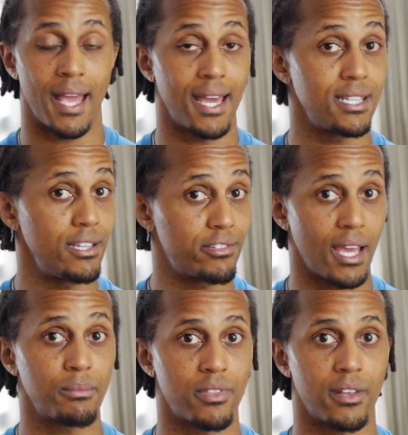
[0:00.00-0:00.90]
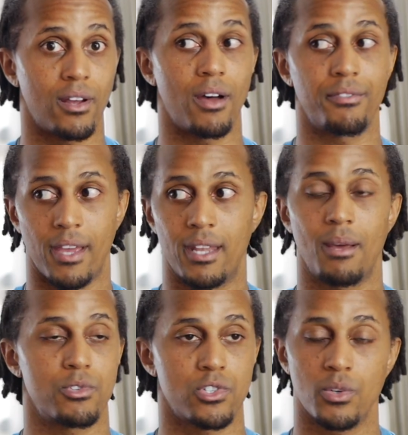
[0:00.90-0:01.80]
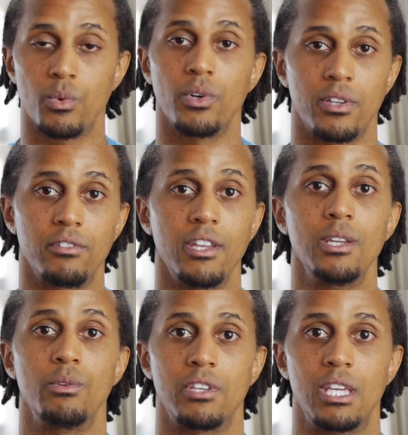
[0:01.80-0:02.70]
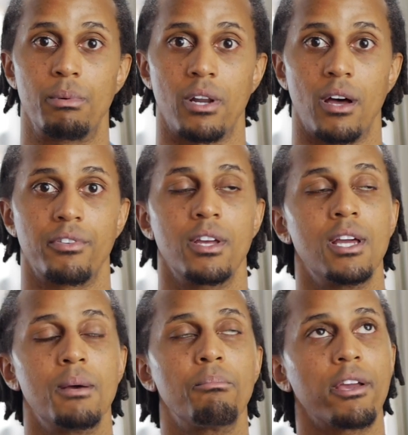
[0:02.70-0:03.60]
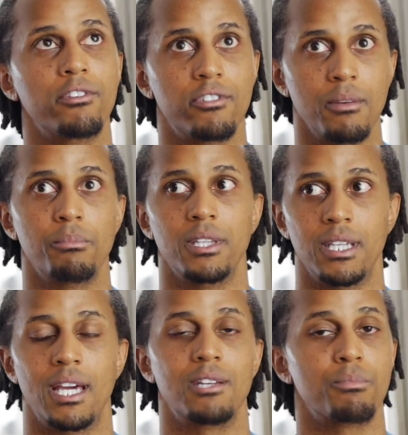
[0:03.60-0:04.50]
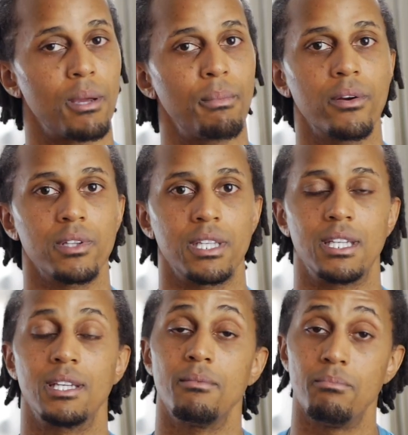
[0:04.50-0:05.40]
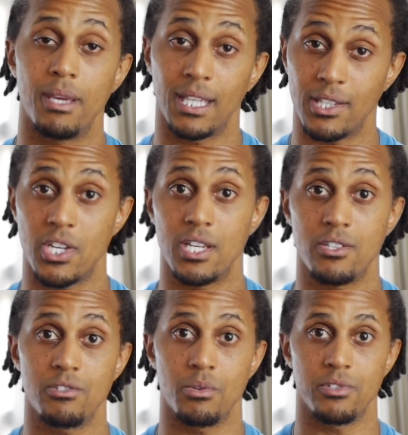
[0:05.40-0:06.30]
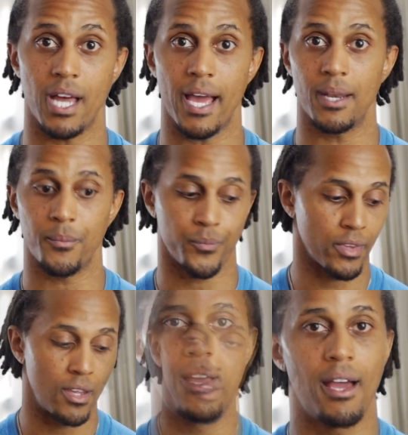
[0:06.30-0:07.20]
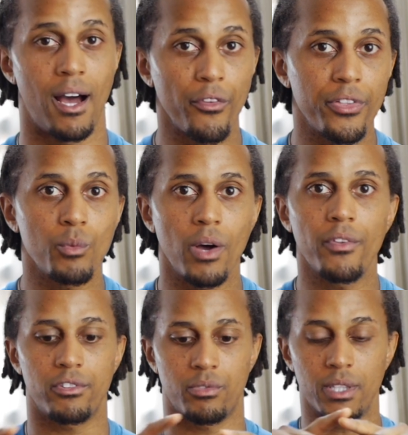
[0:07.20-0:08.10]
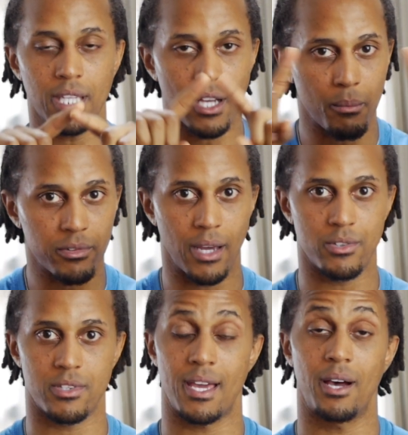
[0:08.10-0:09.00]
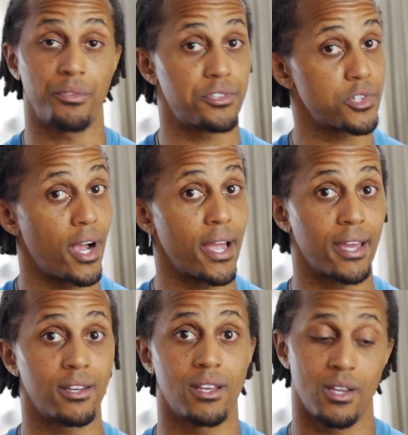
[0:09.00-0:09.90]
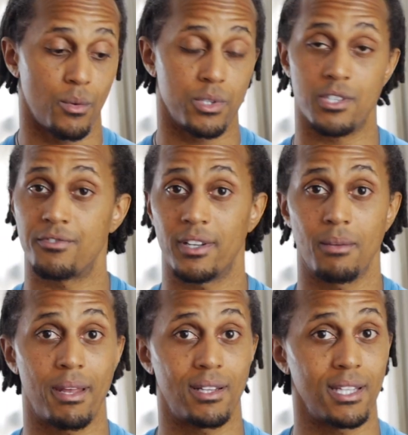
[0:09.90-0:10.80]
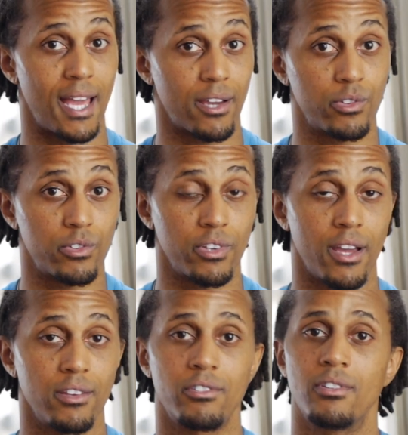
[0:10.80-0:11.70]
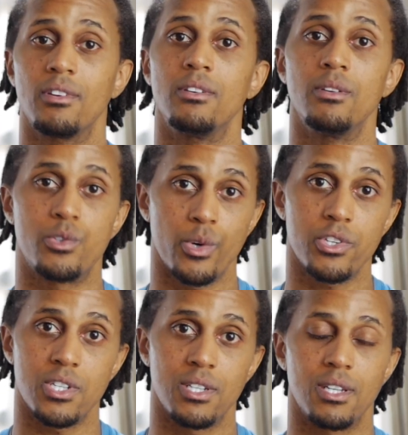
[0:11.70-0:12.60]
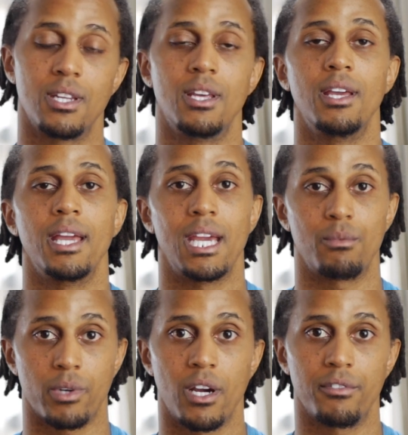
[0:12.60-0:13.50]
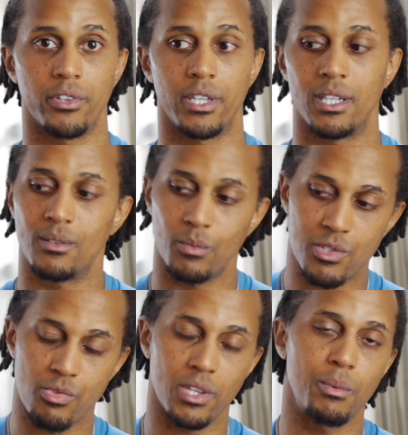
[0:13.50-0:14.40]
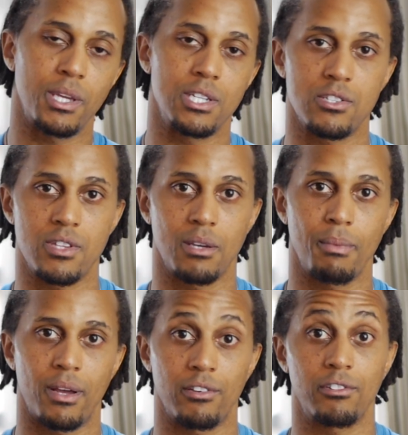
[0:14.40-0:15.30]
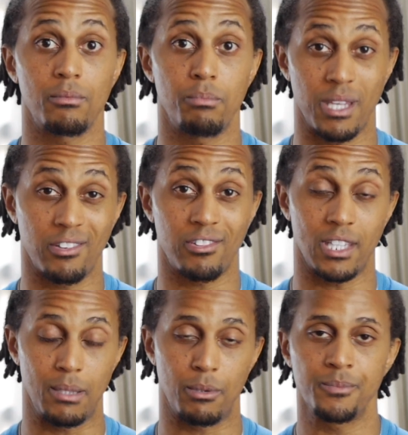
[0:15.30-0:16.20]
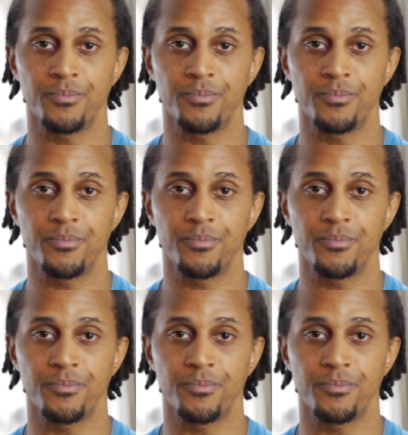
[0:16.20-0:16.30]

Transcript: And he's kept that off, and I'm sure will continue to keep it off by simply and primarily making changes to his diet. Health and wellness really comes down to the health triad, which is fundamentally exercise, nutrition, and recovery, which really we can just think about as being sleep.